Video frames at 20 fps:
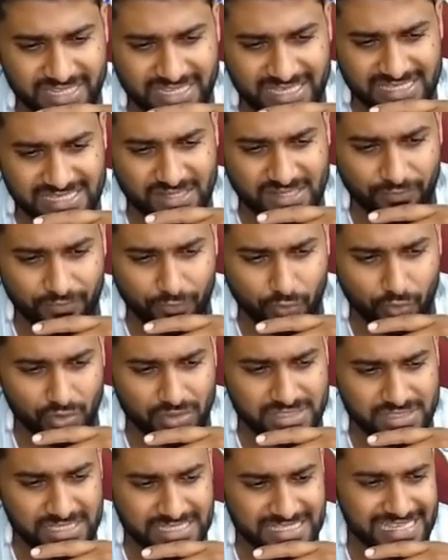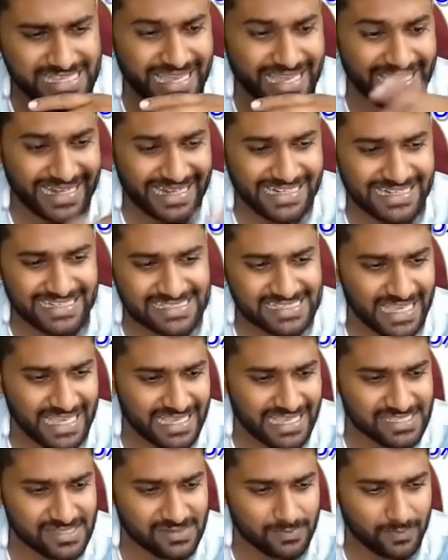Yes, of course, is again it is a
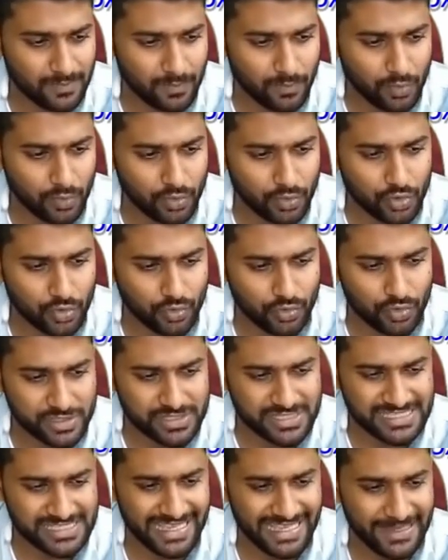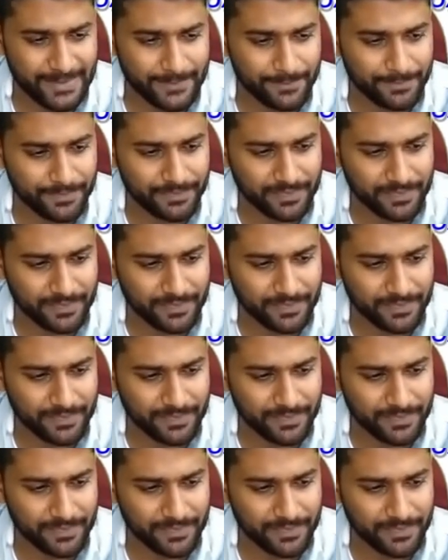S. Move towards E.